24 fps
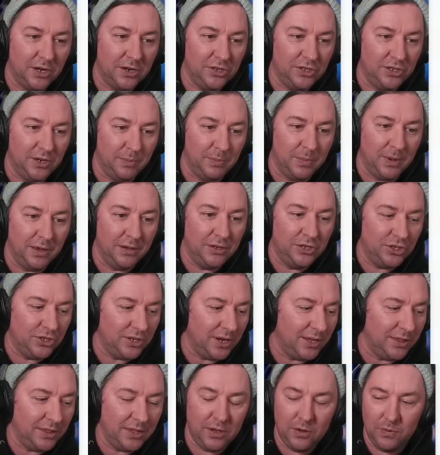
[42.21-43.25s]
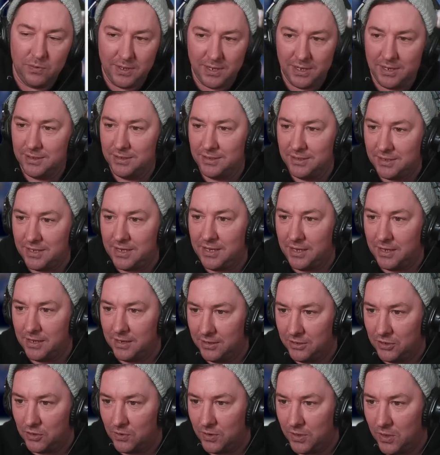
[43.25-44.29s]
Starship, a shot that you didn't see
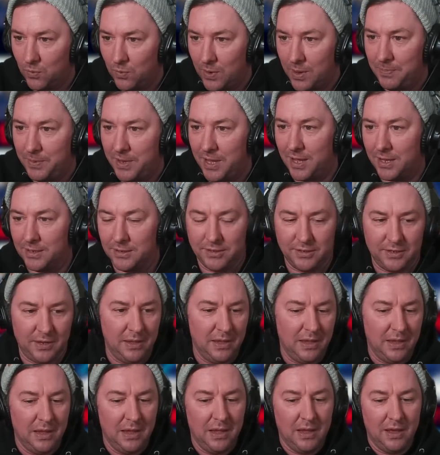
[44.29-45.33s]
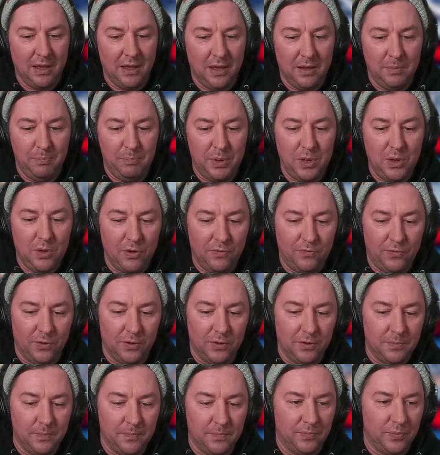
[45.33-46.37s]
during the webcast. A
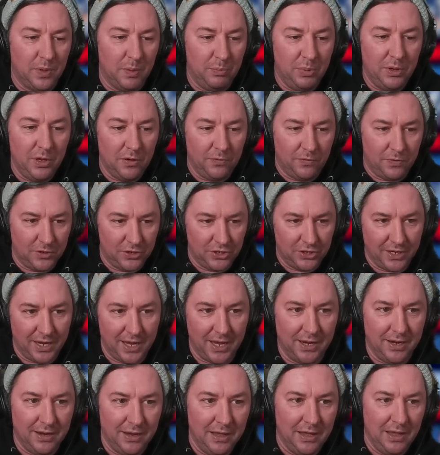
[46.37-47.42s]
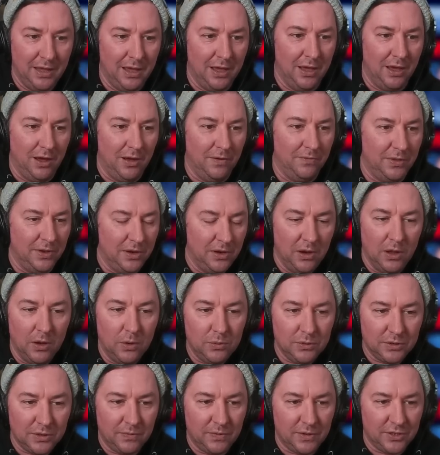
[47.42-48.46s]
beautiful, beautiful shot of the
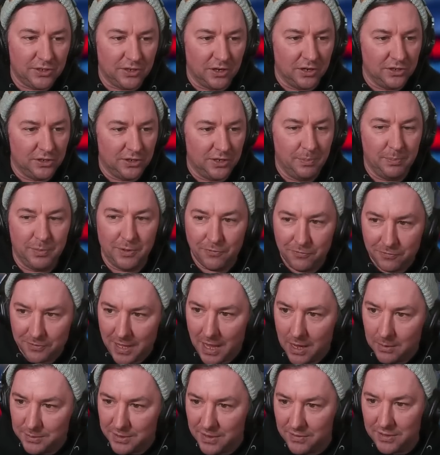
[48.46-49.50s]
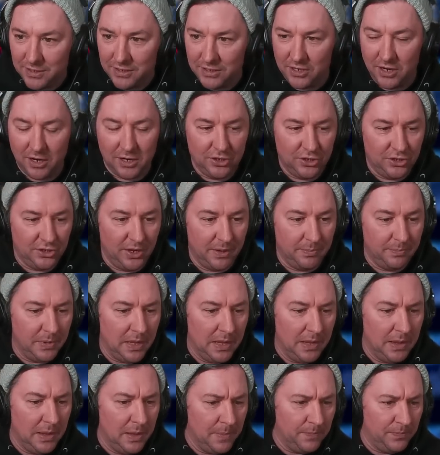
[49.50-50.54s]
nose of the Starship, the flaps of the Starship.
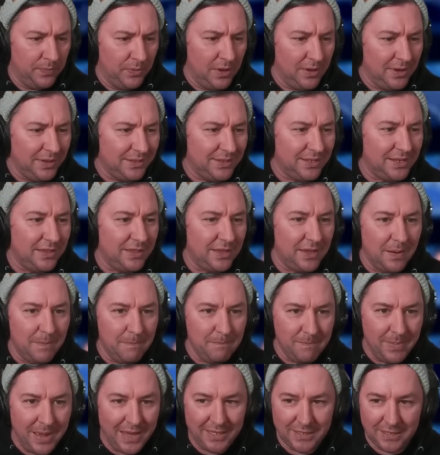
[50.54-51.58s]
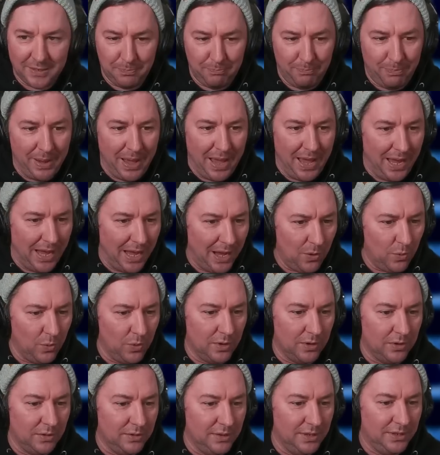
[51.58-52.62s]
You can see the immense
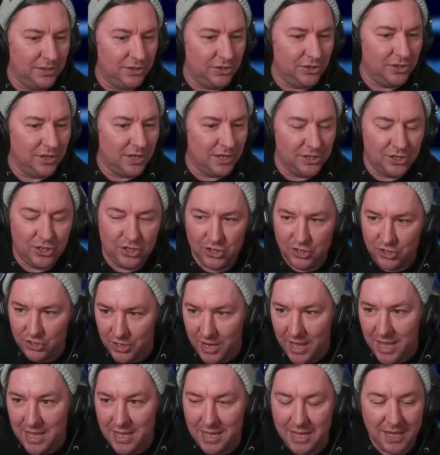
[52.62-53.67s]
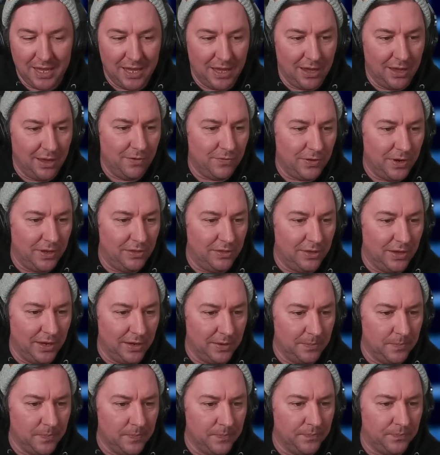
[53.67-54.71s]
power that's just shaking
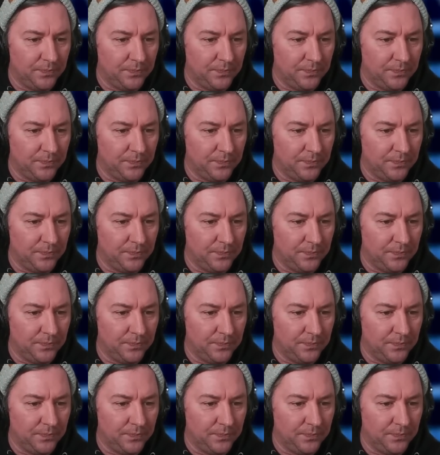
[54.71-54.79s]
everything